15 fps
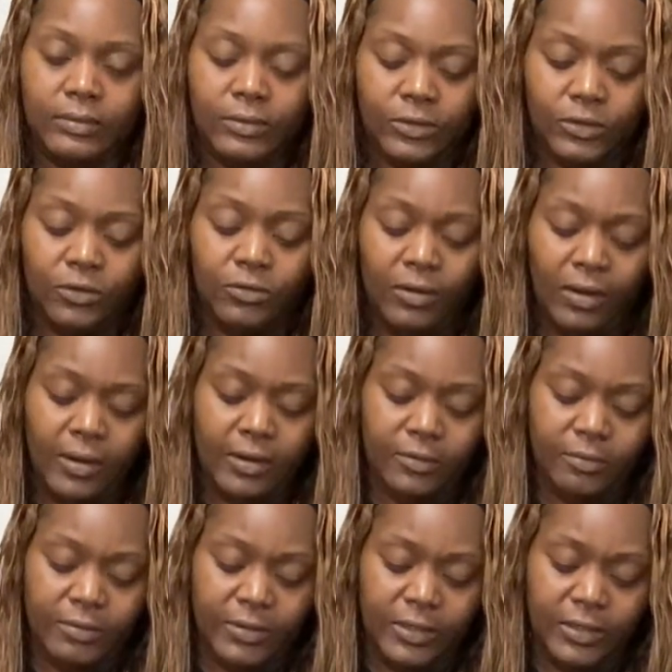Two cards,
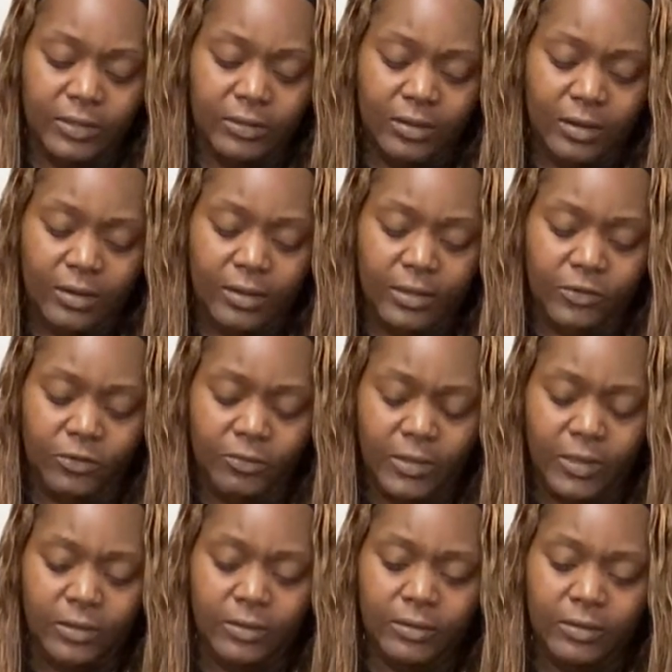please, Archangel
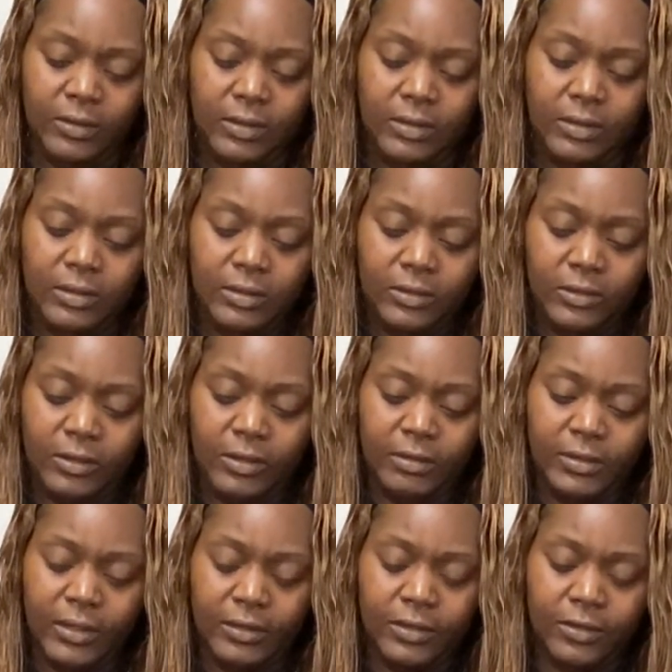Michael, to close
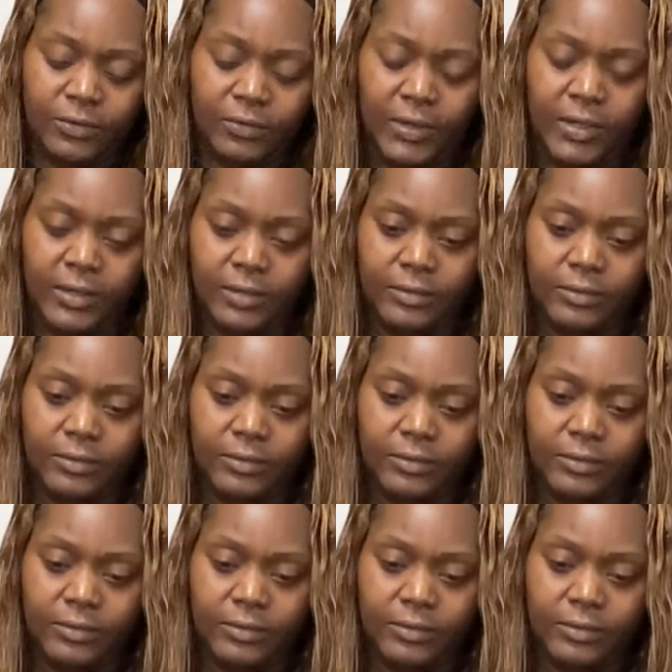out this reading.